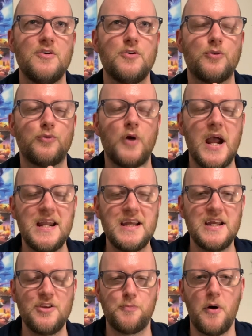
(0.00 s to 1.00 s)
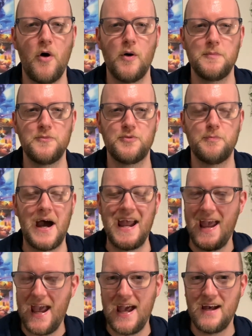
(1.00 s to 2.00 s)
writing his poems by
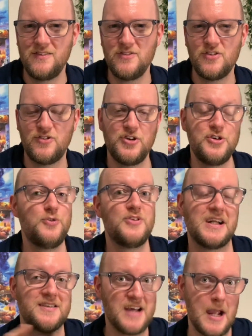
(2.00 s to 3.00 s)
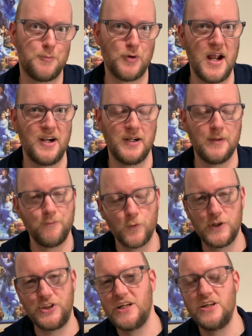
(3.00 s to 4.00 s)
hand to using a typewriter,
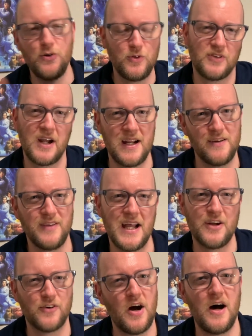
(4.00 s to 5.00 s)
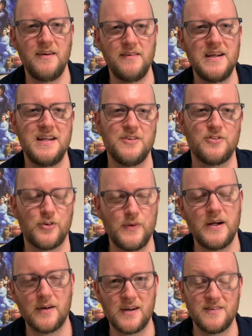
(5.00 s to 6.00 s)
which he used kind of later on in his
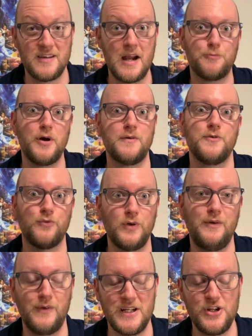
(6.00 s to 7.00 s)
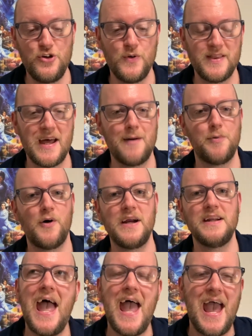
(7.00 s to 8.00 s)
career, because typewriter was really new at that point,
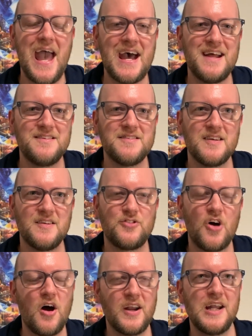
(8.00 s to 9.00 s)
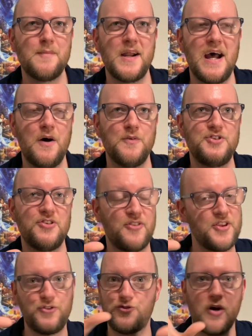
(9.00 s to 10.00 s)
and talking about how just the
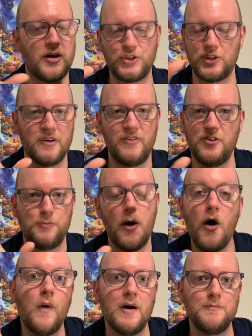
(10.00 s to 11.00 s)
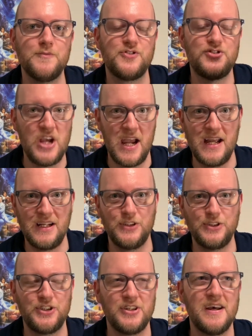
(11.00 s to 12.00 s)
structure of his poems
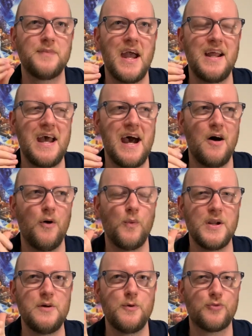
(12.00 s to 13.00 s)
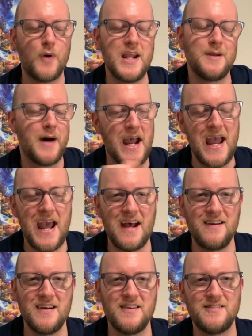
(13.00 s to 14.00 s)
changed, and how when he was writing by
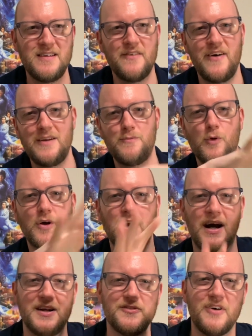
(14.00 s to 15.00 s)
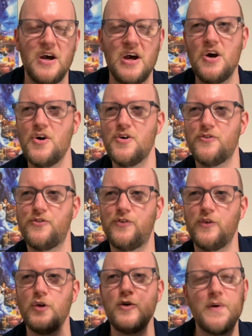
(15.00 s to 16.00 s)
hand, his stuff had more kind of
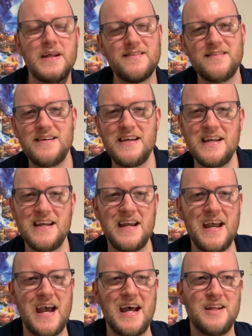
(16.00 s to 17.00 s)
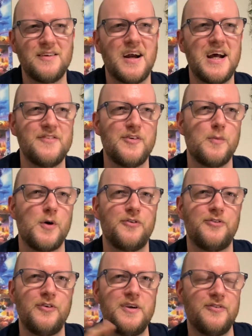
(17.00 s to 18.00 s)
fluidity and kind of a more
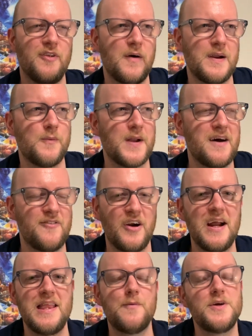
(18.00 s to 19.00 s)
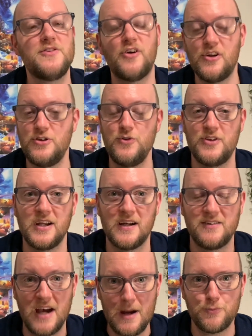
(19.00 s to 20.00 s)
free-flowing whatever, and then when he started using a
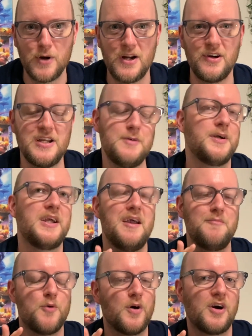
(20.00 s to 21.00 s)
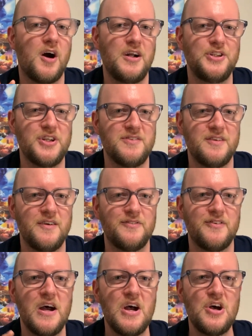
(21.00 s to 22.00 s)
typewriter, he became more conscious of
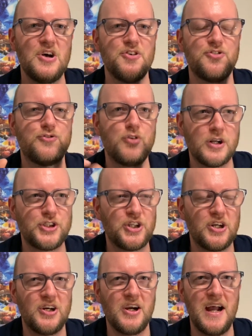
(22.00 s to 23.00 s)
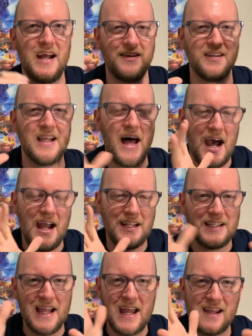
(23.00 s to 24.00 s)
structure and
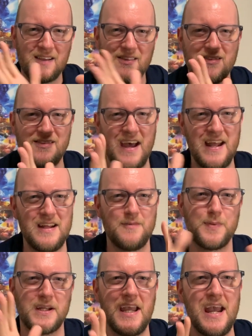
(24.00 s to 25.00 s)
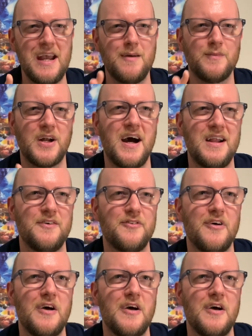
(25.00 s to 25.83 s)
line length, and it became kind of